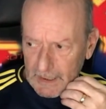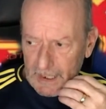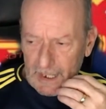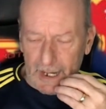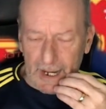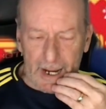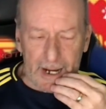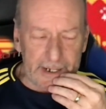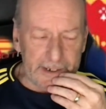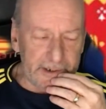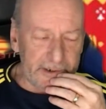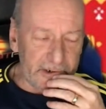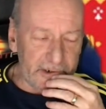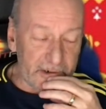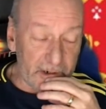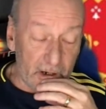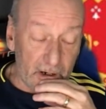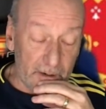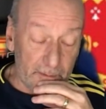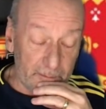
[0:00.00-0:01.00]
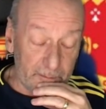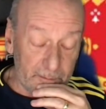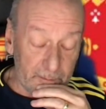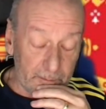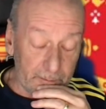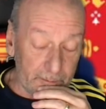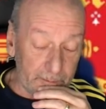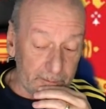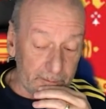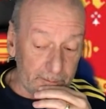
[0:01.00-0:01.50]
And
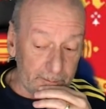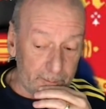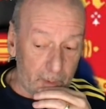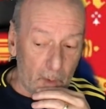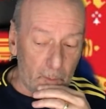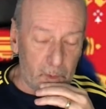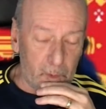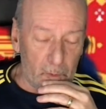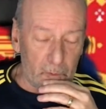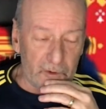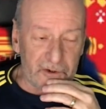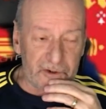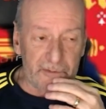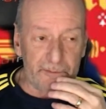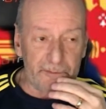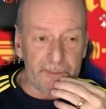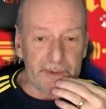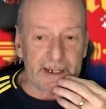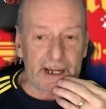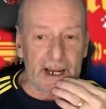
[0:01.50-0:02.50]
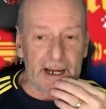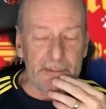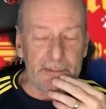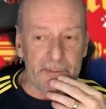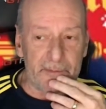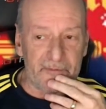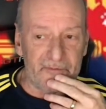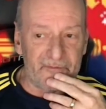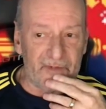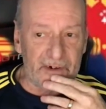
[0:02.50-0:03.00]
Bob Wilson became a
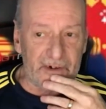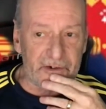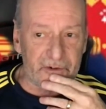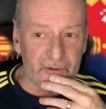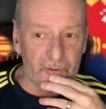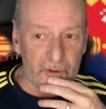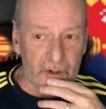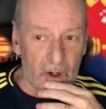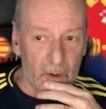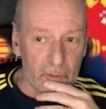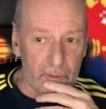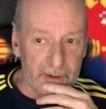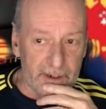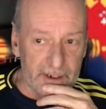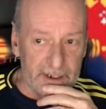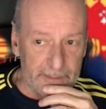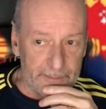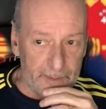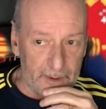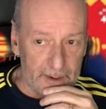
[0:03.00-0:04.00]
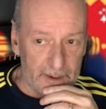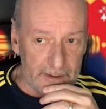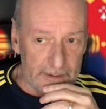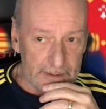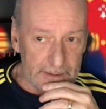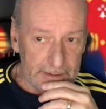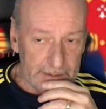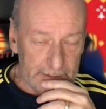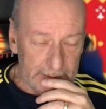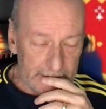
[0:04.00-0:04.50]
professional goalkeeper
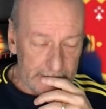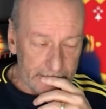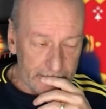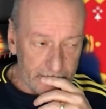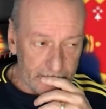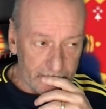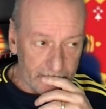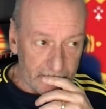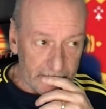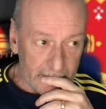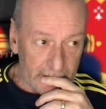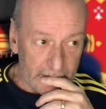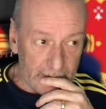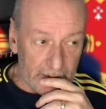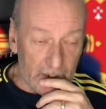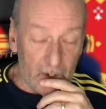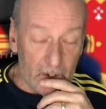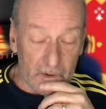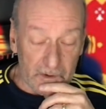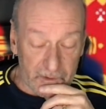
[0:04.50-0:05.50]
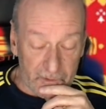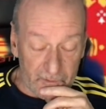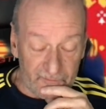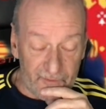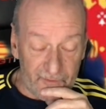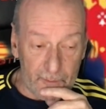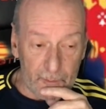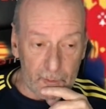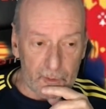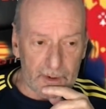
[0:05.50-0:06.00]
at Arsenal
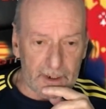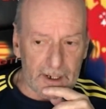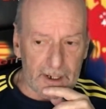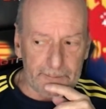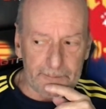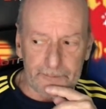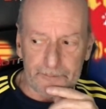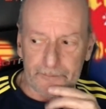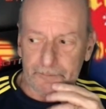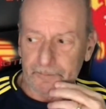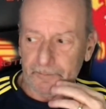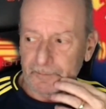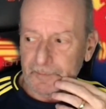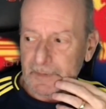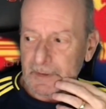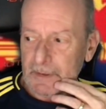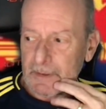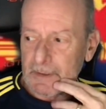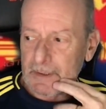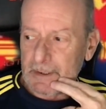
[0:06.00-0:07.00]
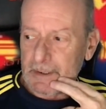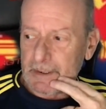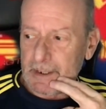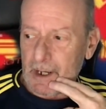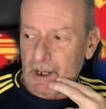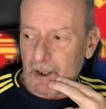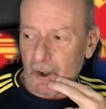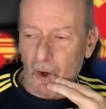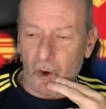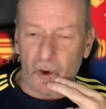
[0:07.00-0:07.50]
Football Club.
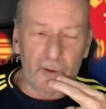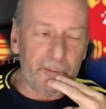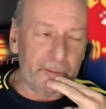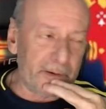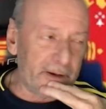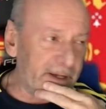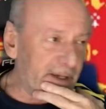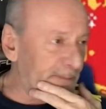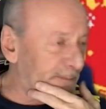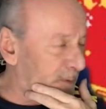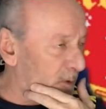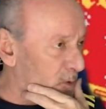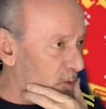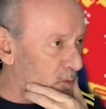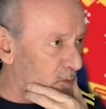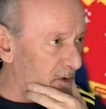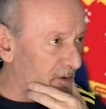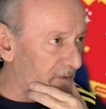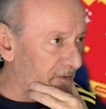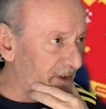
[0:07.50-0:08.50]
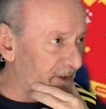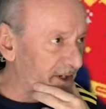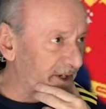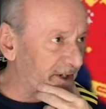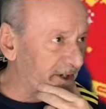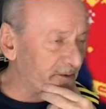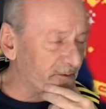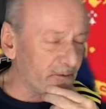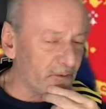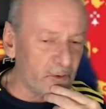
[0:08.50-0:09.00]
A lot of people were
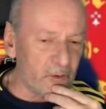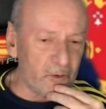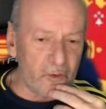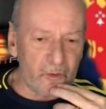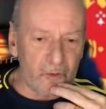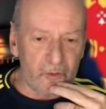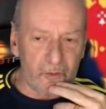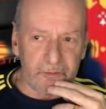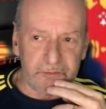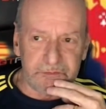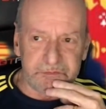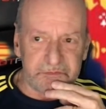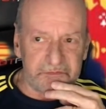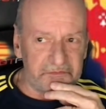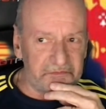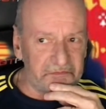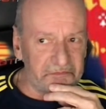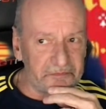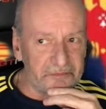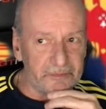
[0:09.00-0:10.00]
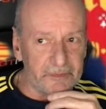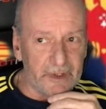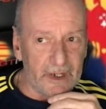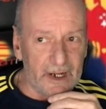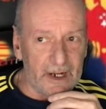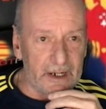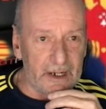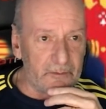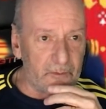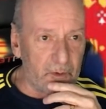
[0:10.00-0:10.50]
thinking, oh,
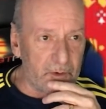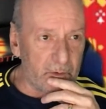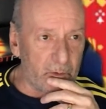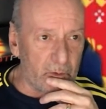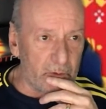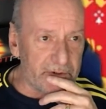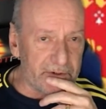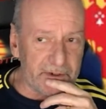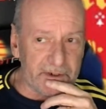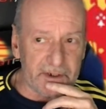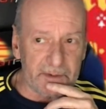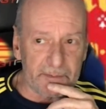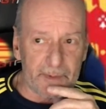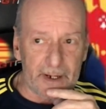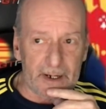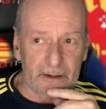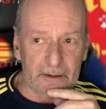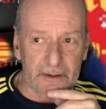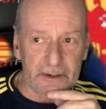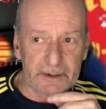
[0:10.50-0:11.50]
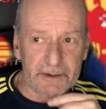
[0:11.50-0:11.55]
no, what's this about?